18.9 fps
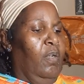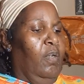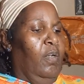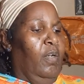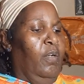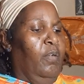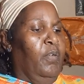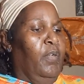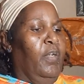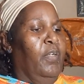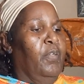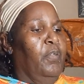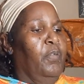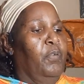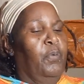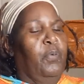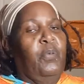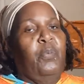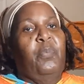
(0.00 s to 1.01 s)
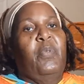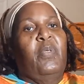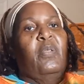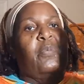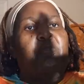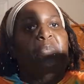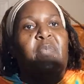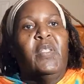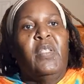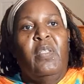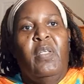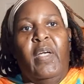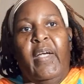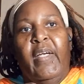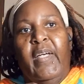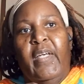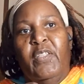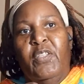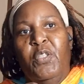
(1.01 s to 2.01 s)
I don't know how you do it, but I
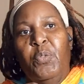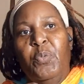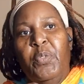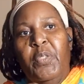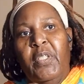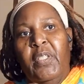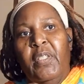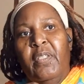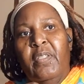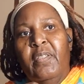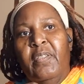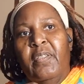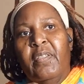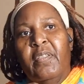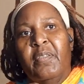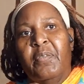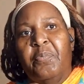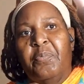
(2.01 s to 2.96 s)
got two of these.